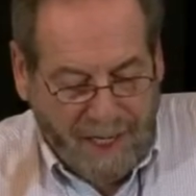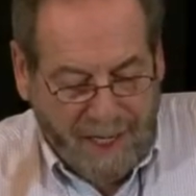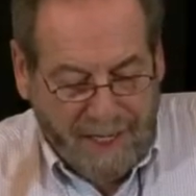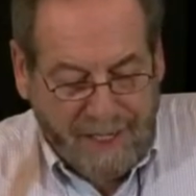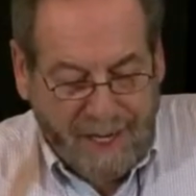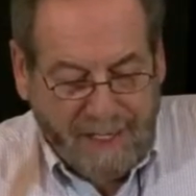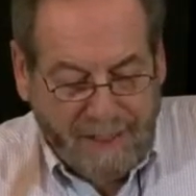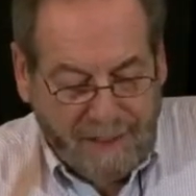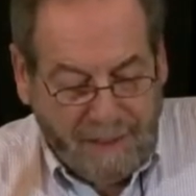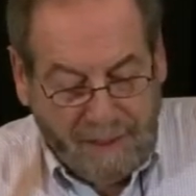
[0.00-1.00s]
In
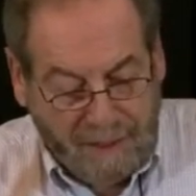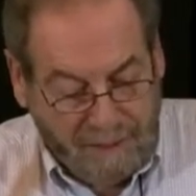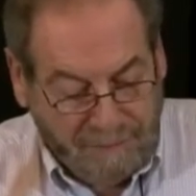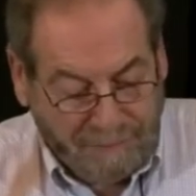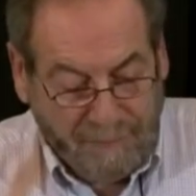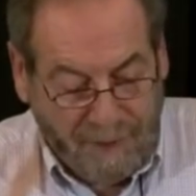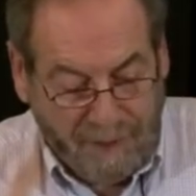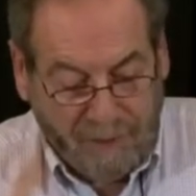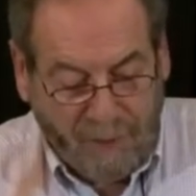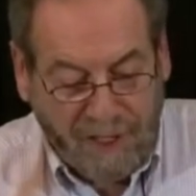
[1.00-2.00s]

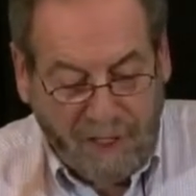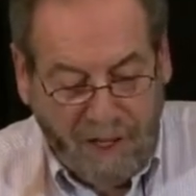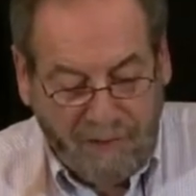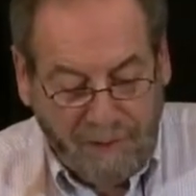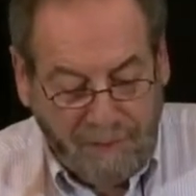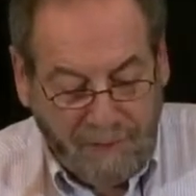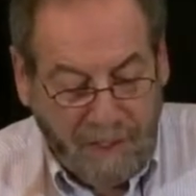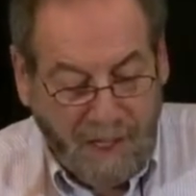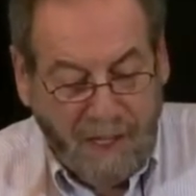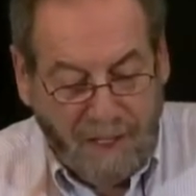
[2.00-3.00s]
2011,
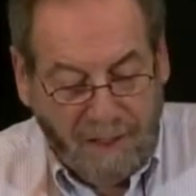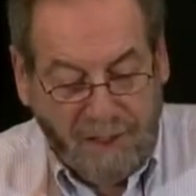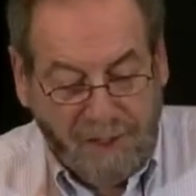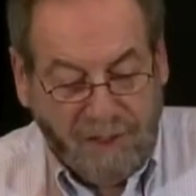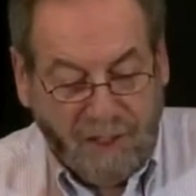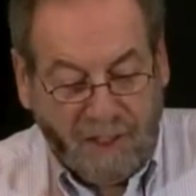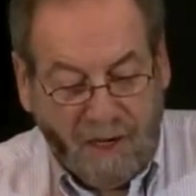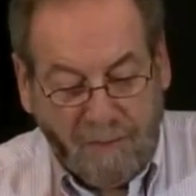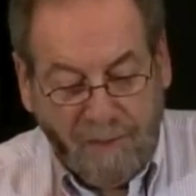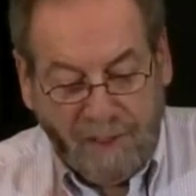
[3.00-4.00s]
this is the
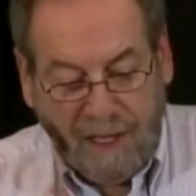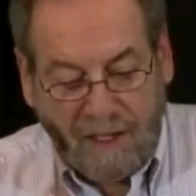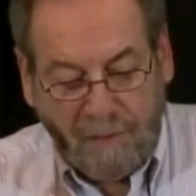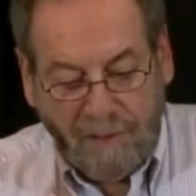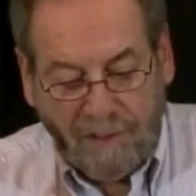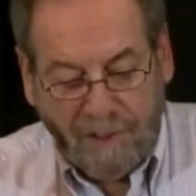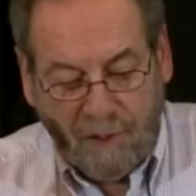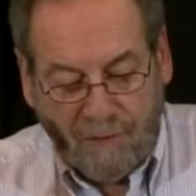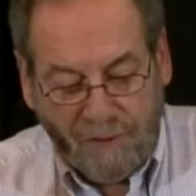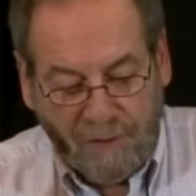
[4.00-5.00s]
Government Accountability
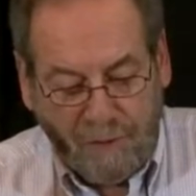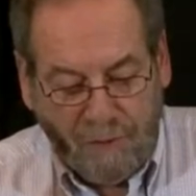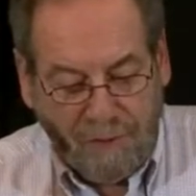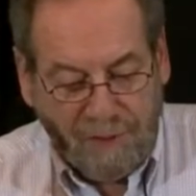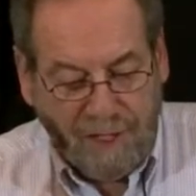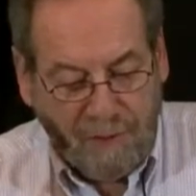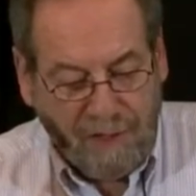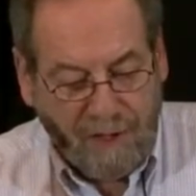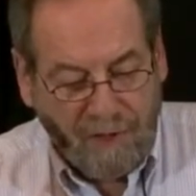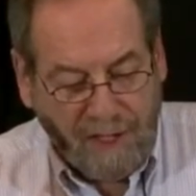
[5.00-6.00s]
Office reported that
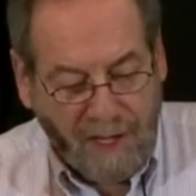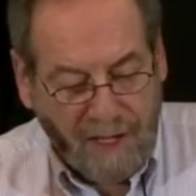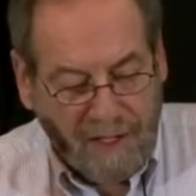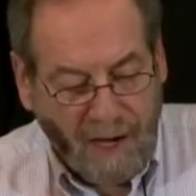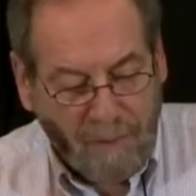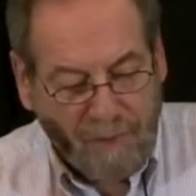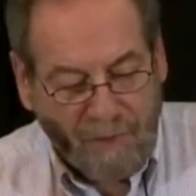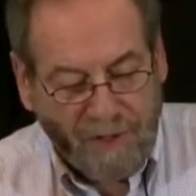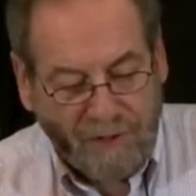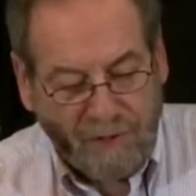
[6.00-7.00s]
we only had
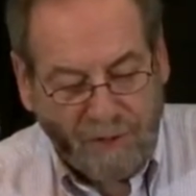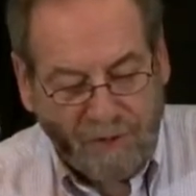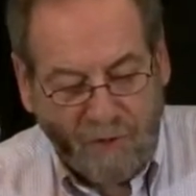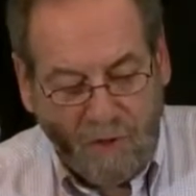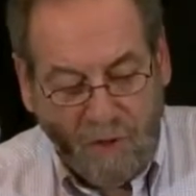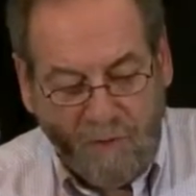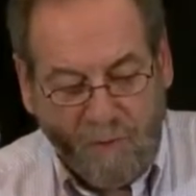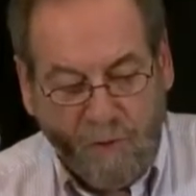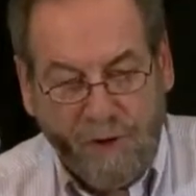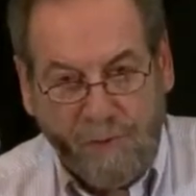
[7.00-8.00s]
operational control of
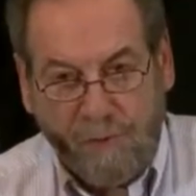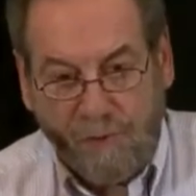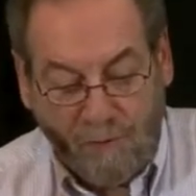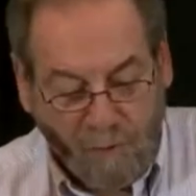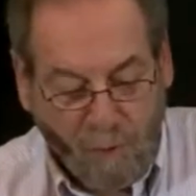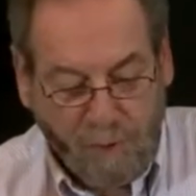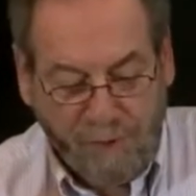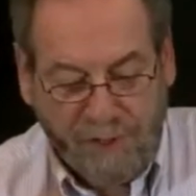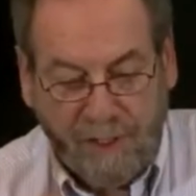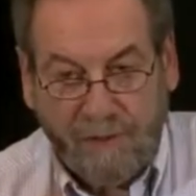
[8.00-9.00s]

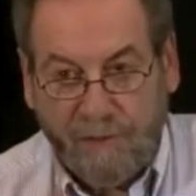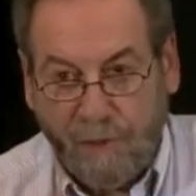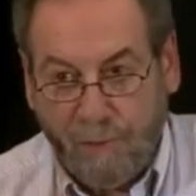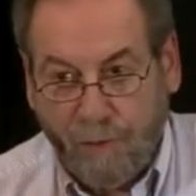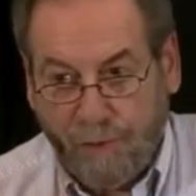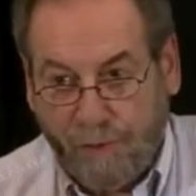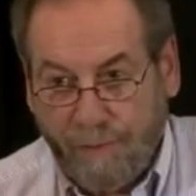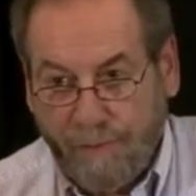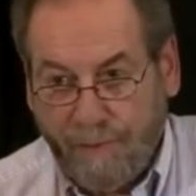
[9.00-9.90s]
44% of our border.